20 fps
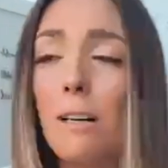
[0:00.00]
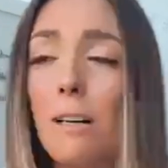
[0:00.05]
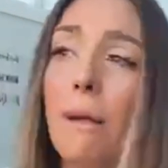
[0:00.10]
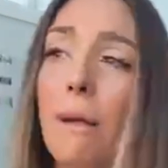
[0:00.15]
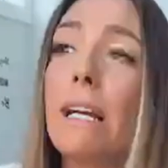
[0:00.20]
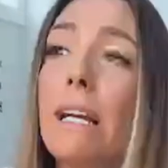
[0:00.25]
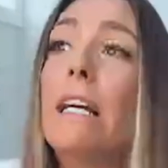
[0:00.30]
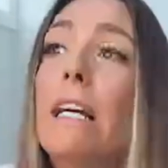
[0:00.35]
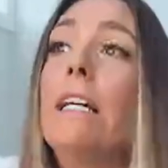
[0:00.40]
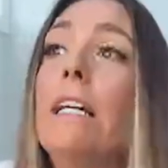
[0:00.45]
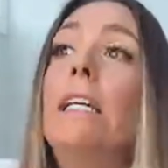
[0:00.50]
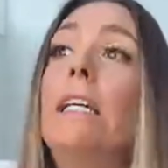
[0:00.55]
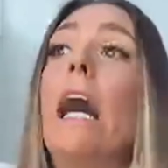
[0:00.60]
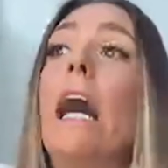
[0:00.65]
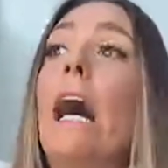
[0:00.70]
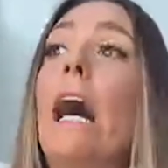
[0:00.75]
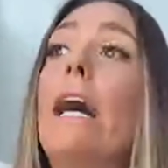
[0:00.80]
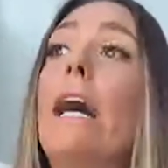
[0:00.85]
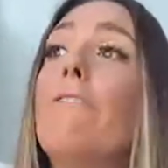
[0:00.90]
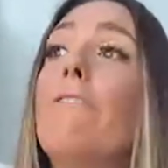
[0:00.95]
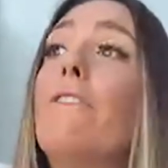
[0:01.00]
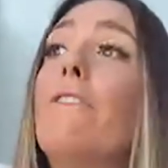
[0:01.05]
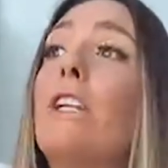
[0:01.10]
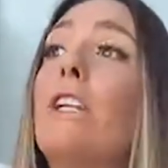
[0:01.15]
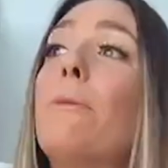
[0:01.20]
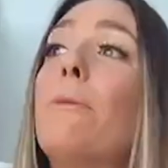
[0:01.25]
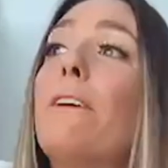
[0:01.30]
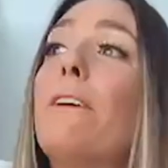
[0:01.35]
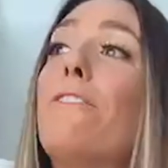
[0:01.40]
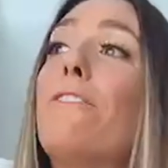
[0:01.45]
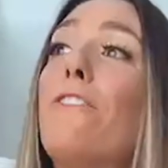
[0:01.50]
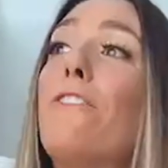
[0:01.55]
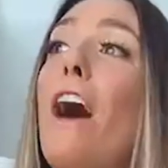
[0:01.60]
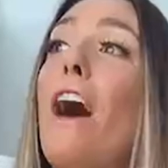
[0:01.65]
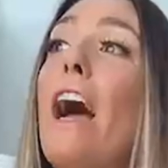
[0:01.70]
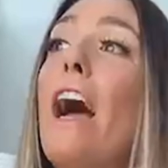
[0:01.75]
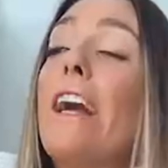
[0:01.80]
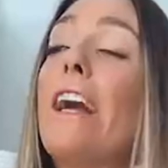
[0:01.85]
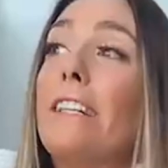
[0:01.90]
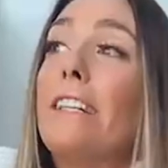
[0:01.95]
And I'm like, I'm gonna be
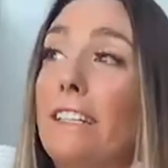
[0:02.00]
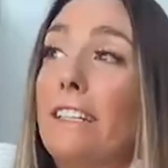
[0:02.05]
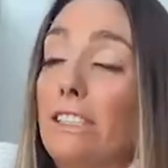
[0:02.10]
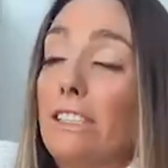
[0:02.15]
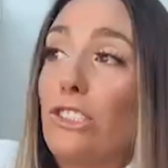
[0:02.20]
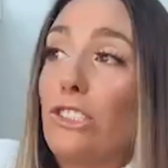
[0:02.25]
fine.